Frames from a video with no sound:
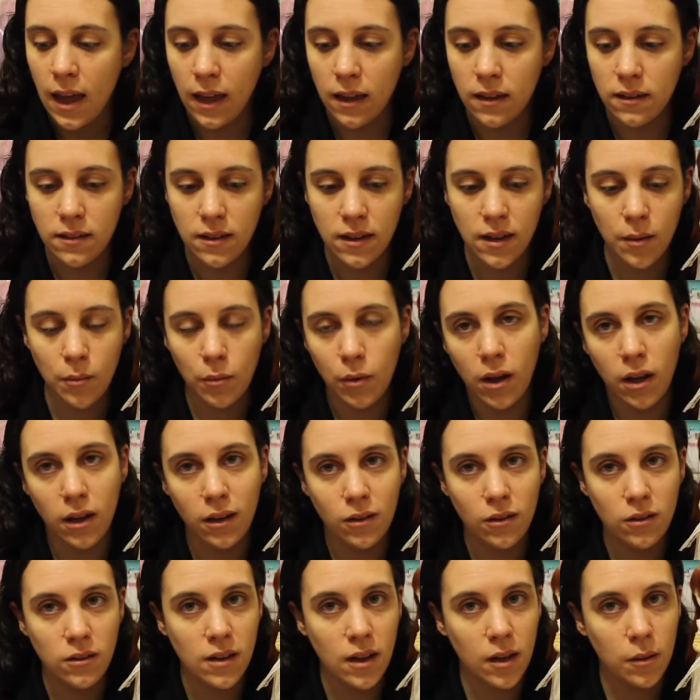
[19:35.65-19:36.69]
And then I'm
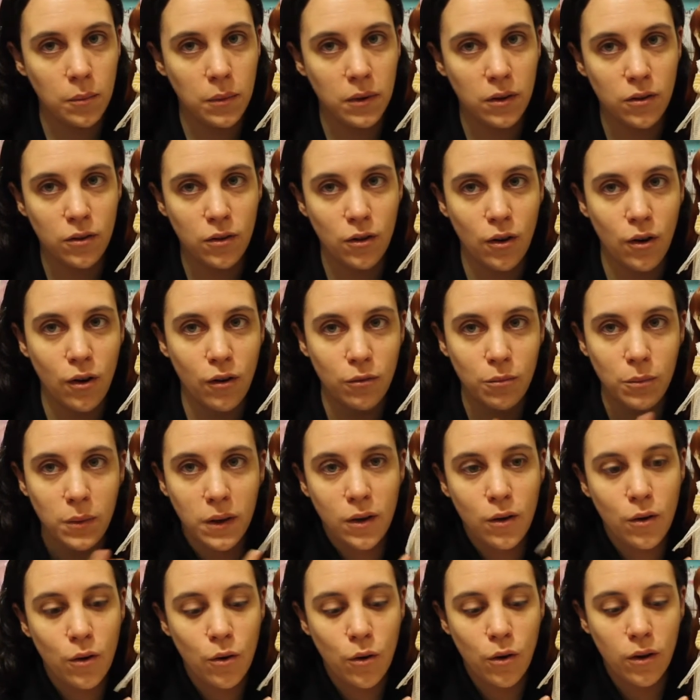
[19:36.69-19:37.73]
going to take picture of
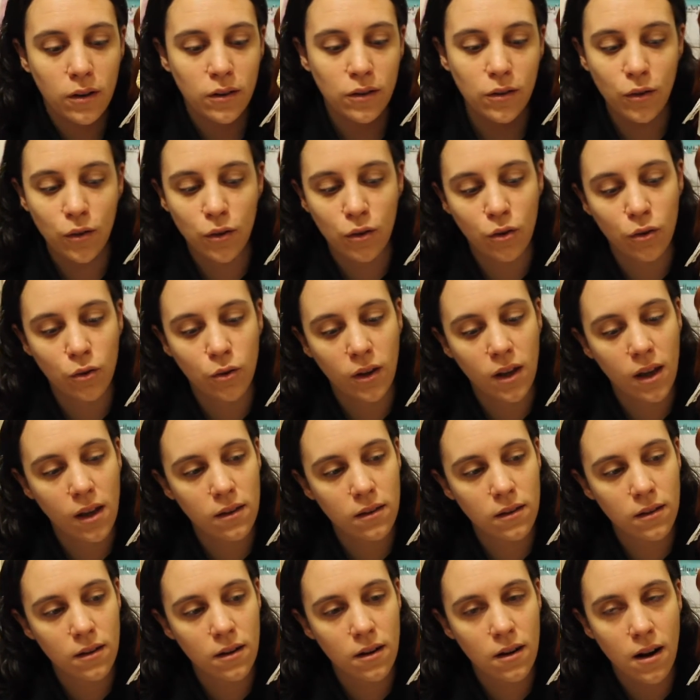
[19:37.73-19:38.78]
Miko and Soso
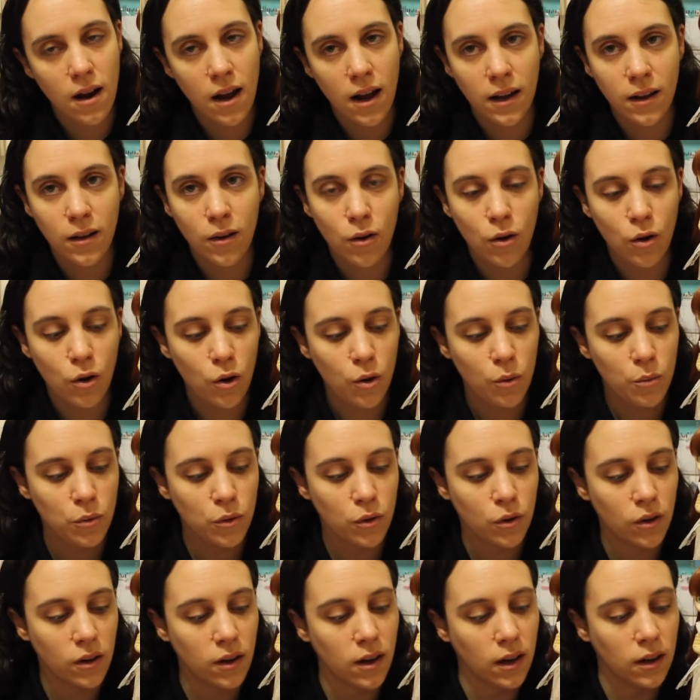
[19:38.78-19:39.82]
together. I hope
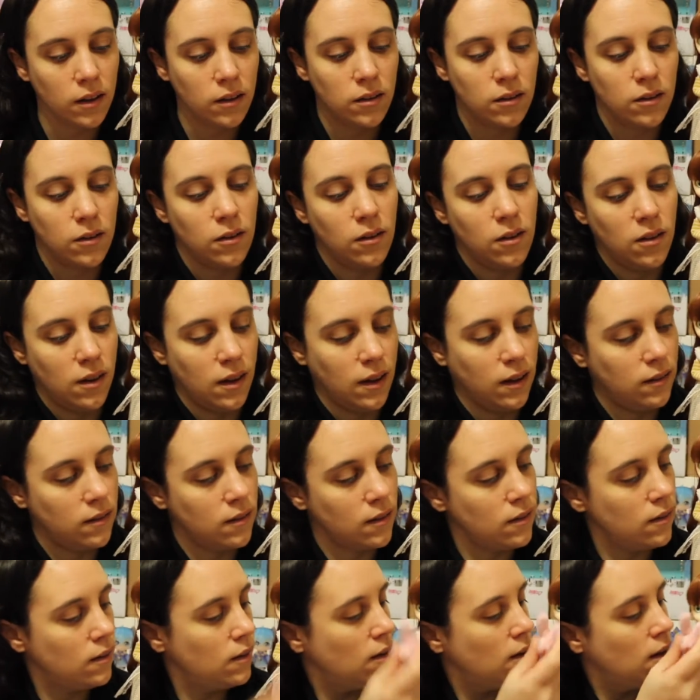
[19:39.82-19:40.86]
you're going to like
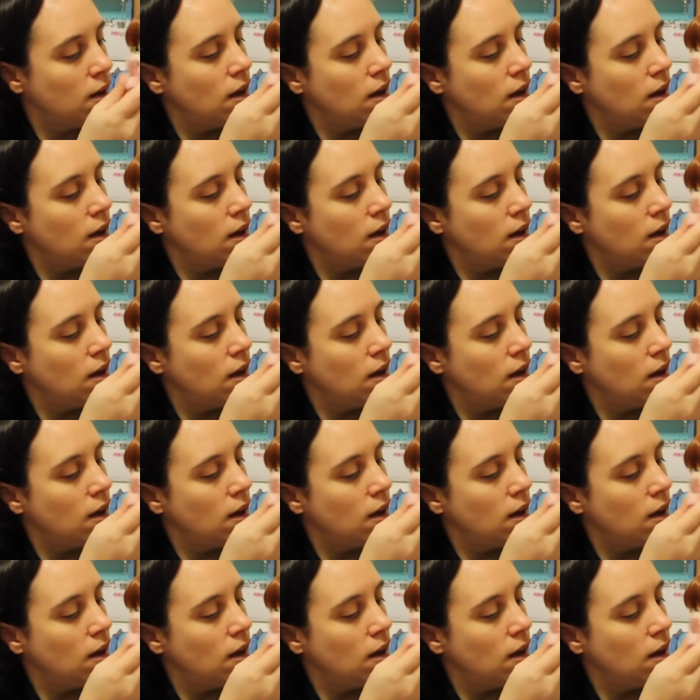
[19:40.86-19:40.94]
that.